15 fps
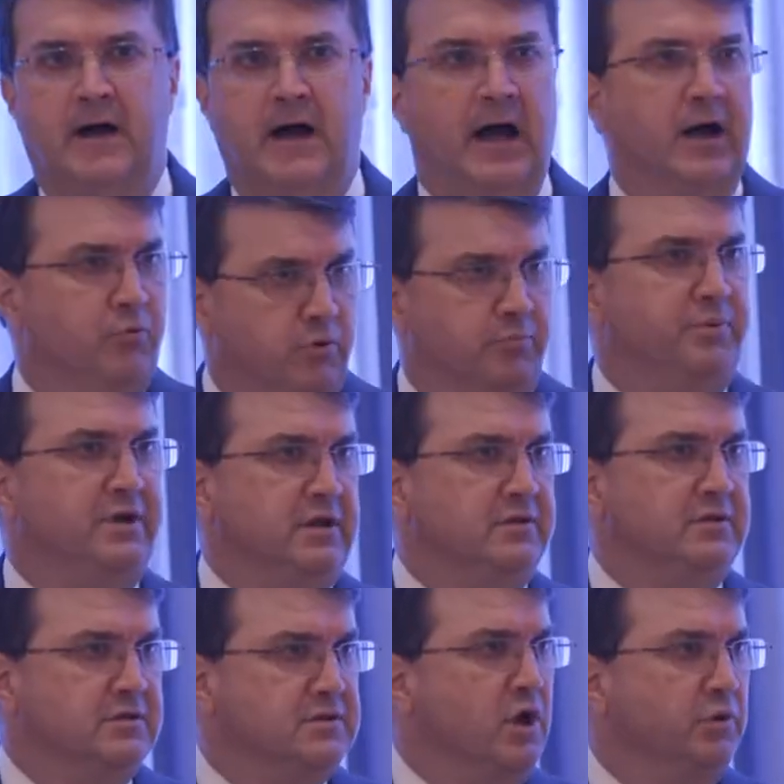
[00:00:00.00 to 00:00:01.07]
I will be,
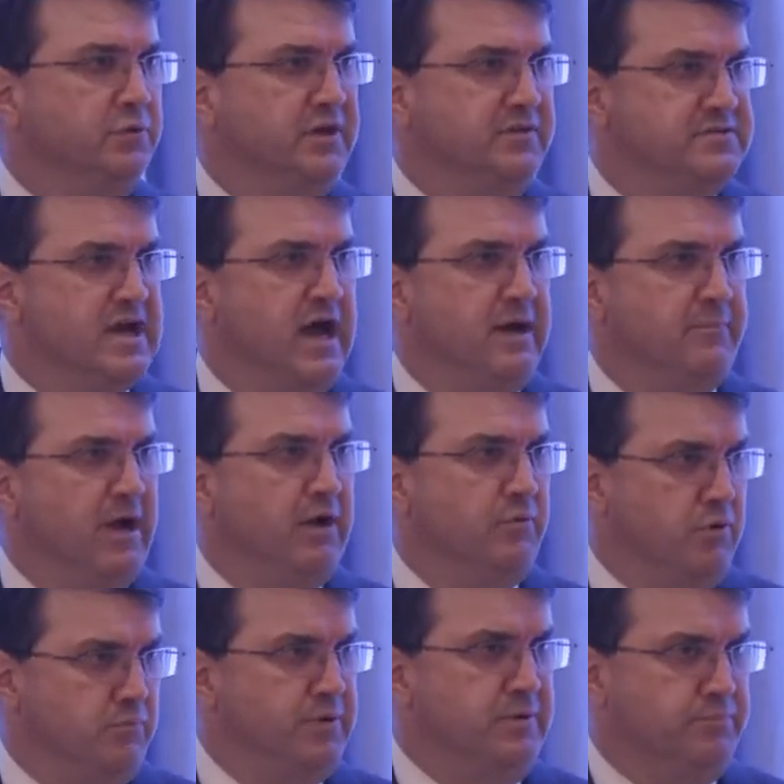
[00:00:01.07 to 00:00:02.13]
the only time I
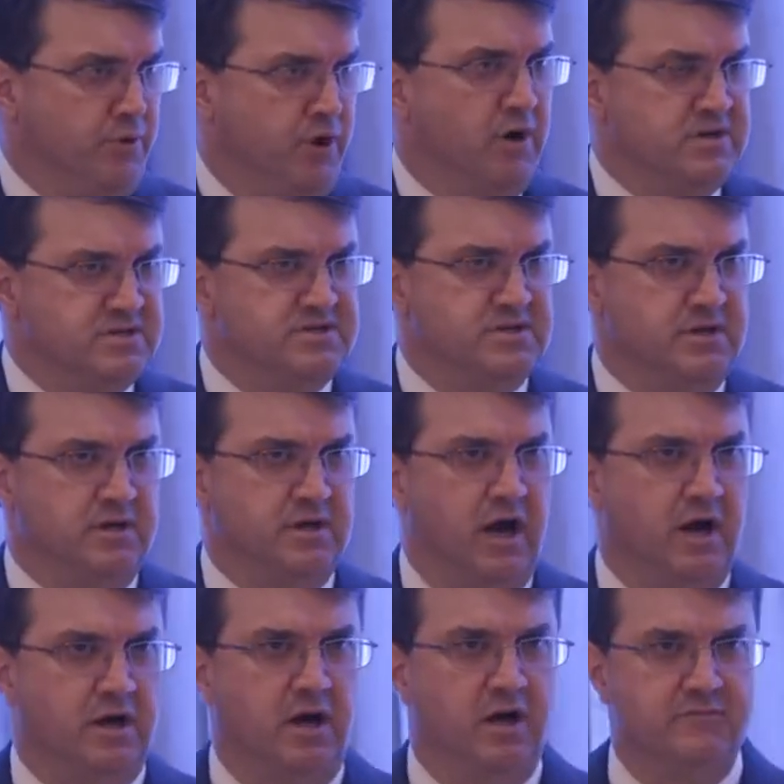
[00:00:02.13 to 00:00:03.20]
will be partisan in
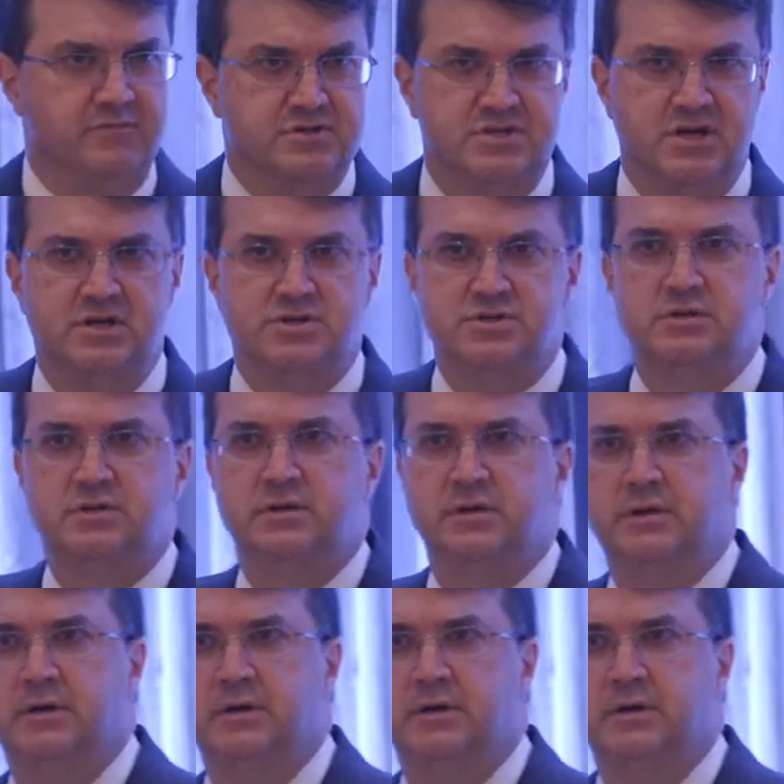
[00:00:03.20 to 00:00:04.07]
our conversation,